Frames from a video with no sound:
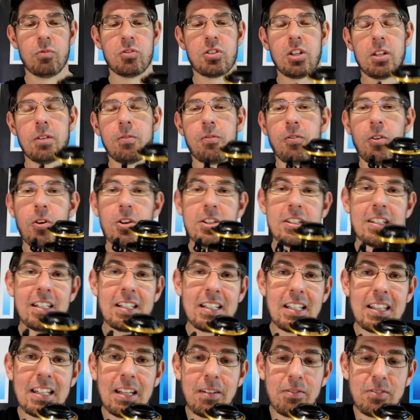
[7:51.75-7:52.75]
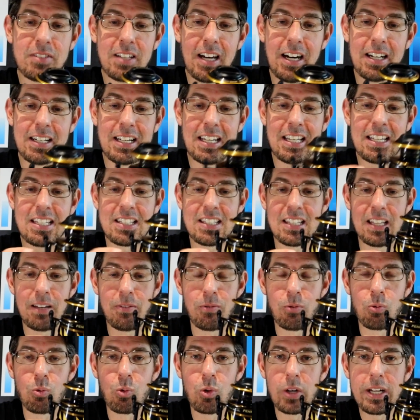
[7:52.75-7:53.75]
So the first thing that they've done is
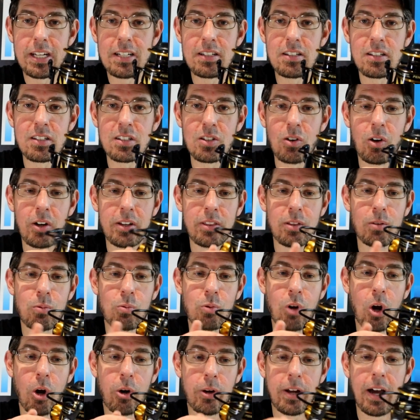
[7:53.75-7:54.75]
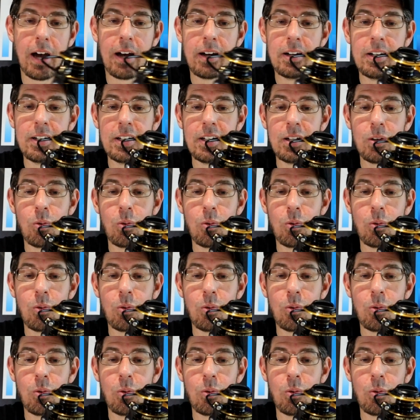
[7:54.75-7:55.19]
they've redesigned the rotor,